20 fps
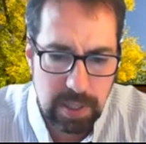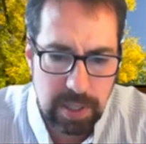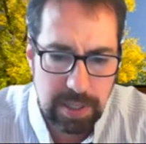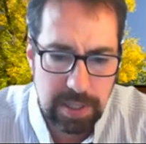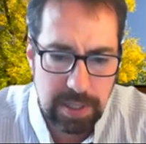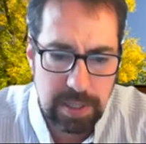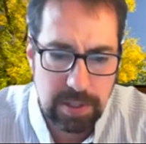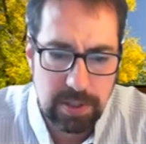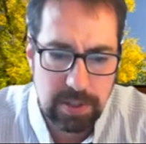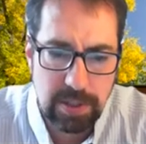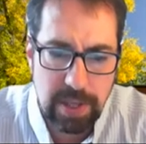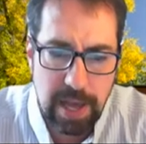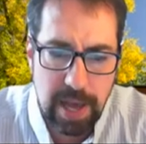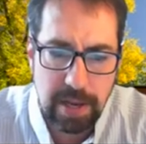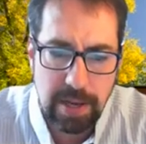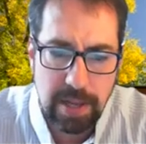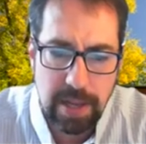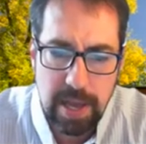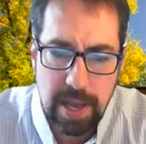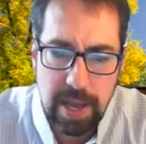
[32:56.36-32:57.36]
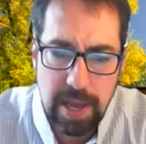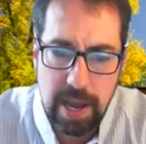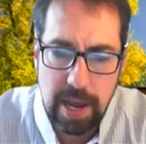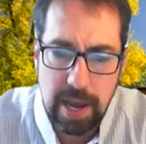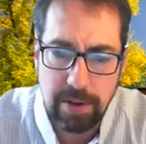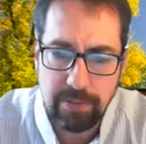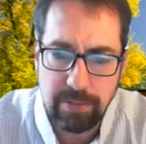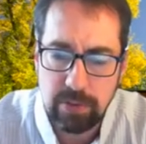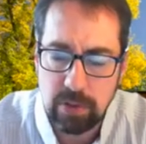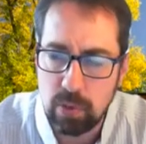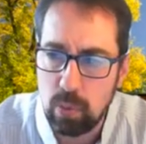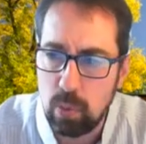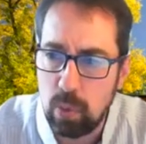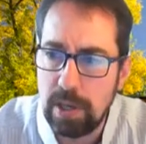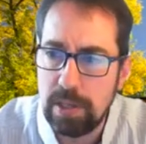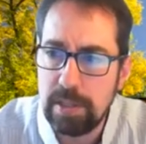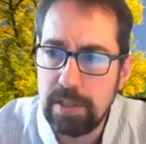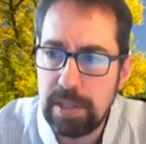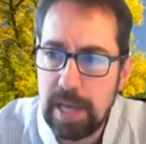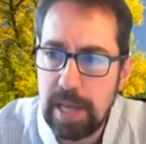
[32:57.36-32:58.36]
is that after
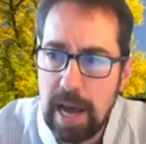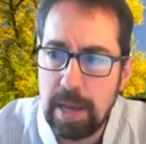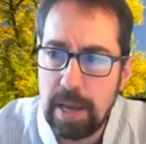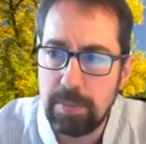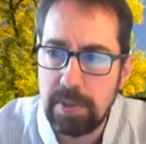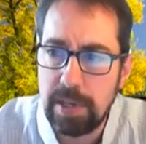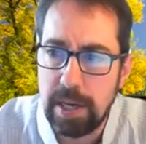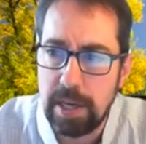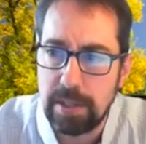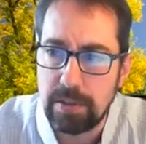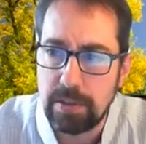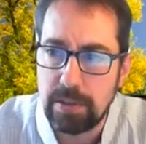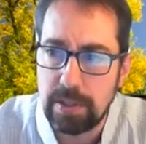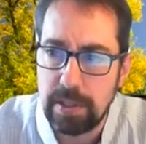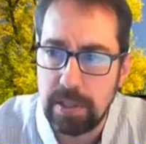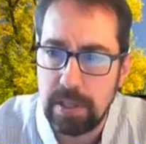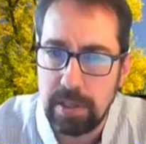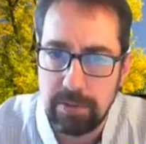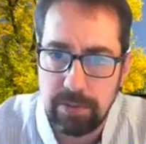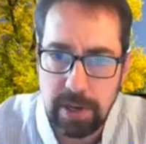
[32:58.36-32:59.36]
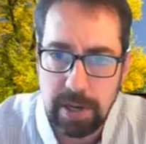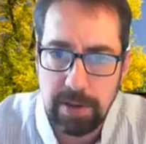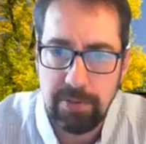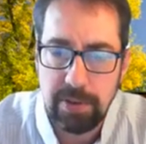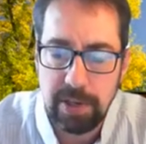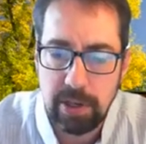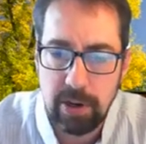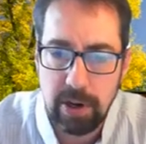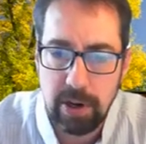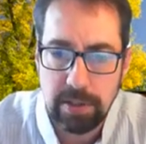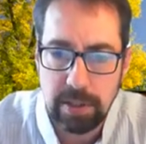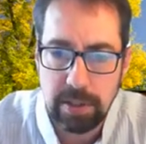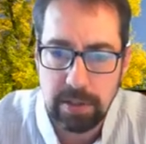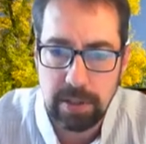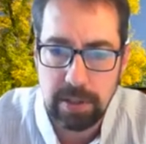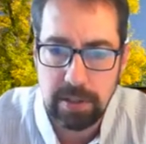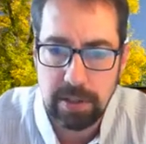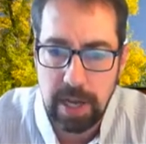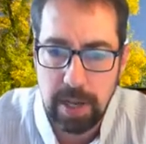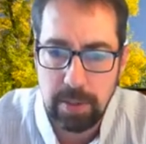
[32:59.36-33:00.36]
one time constant, if I figure out that
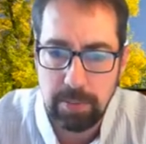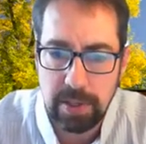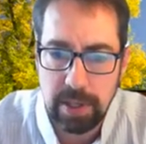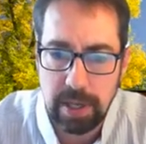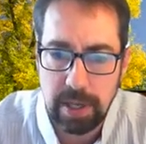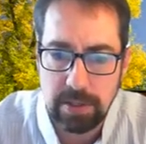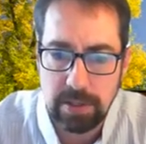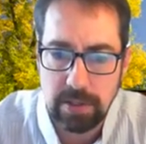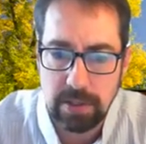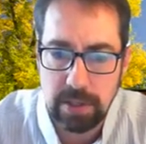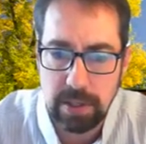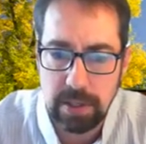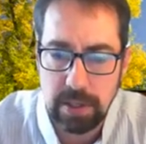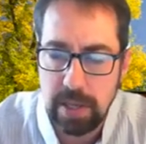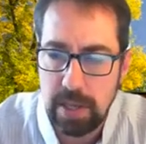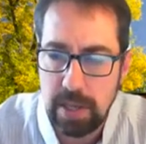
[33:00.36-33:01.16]
the time constant